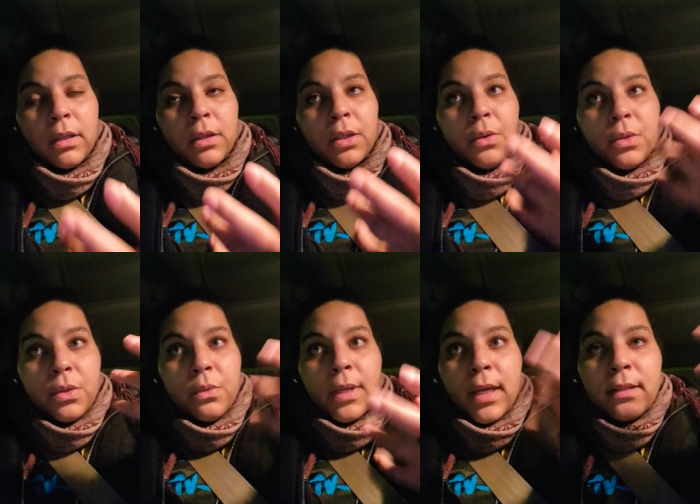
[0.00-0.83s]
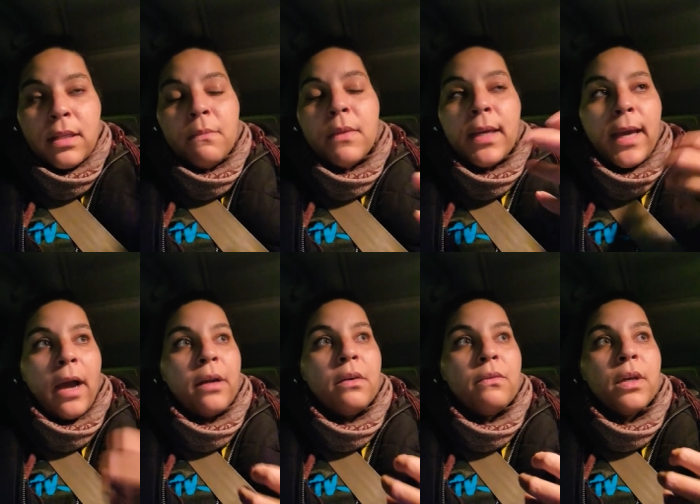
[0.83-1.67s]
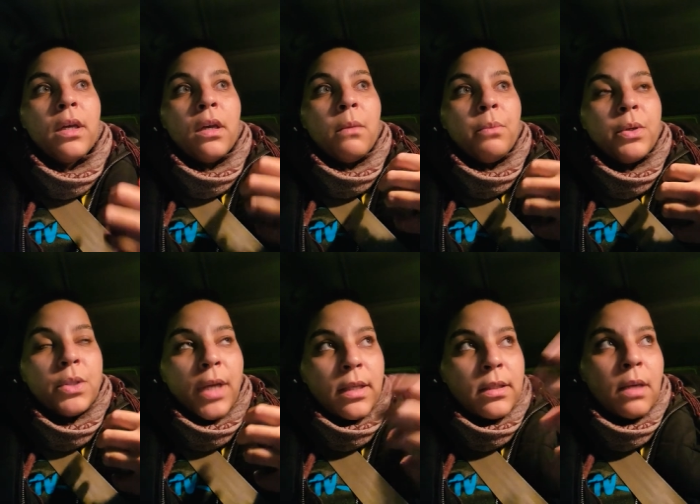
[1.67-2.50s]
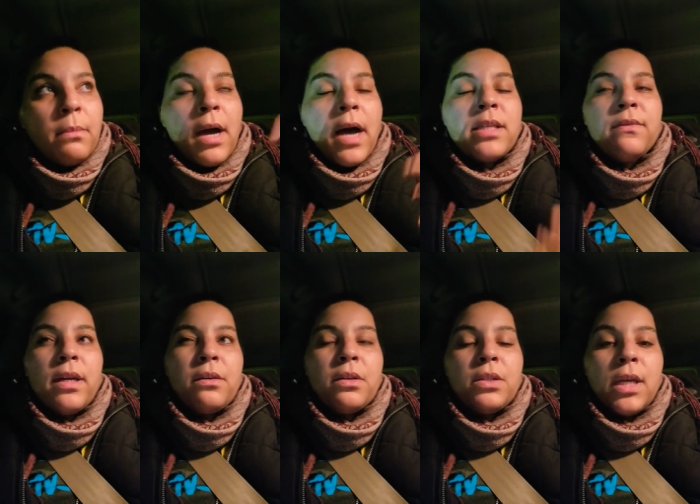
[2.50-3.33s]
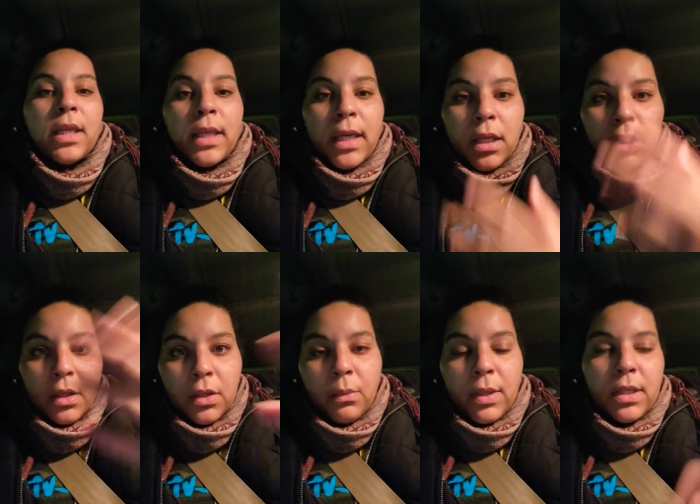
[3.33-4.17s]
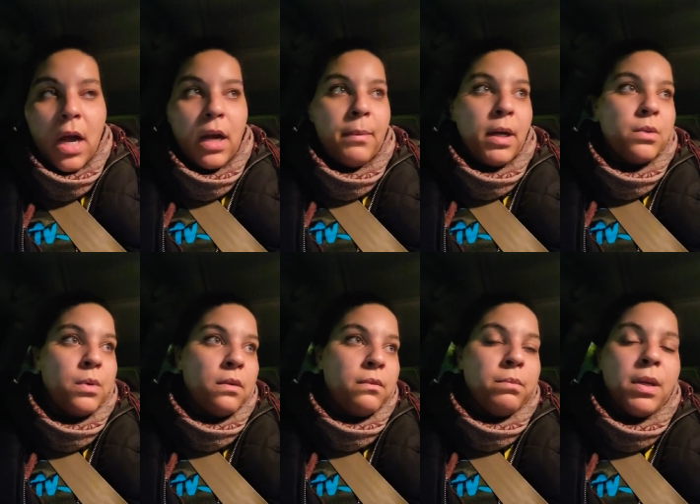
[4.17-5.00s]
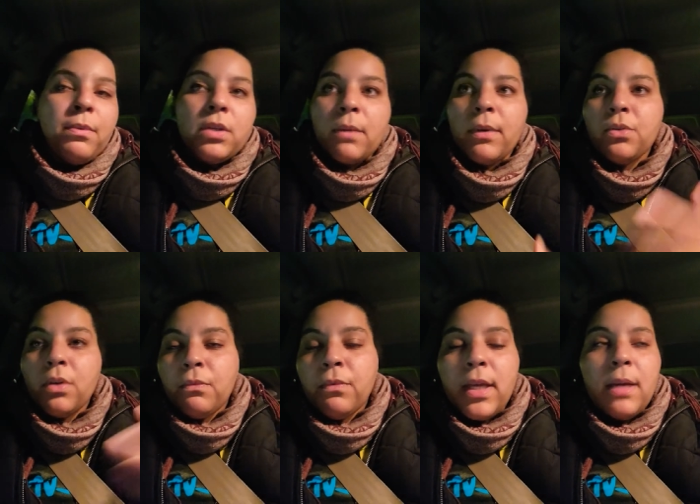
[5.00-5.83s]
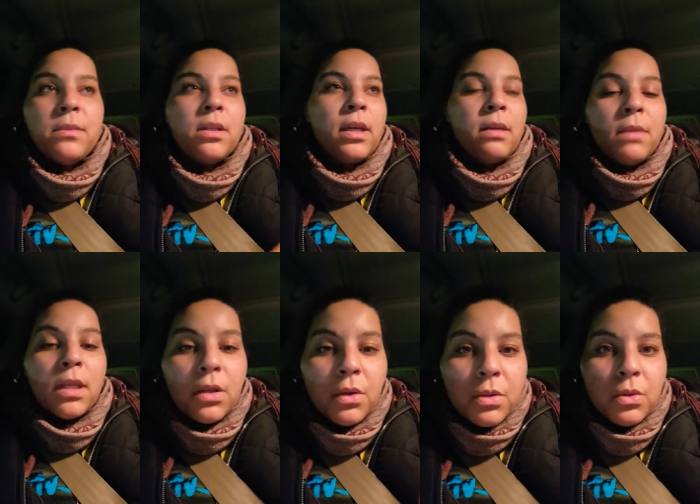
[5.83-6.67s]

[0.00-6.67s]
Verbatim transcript: You do get something out of projecting positive energy and like, you know, we talk about twin people talk about twin flames and like meeting your